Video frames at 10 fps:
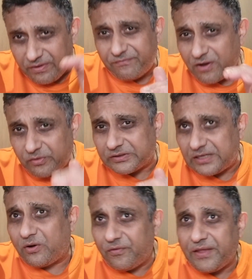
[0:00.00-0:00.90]

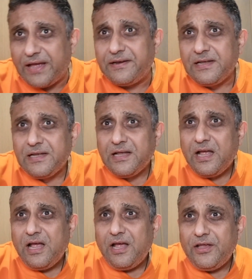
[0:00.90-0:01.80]
focusing on that.
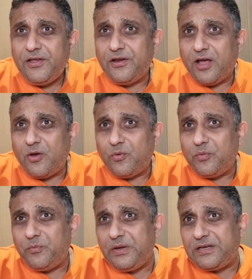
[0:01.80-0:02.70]
You know,
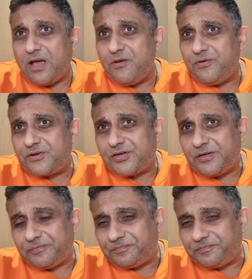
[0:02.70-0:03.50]
we don't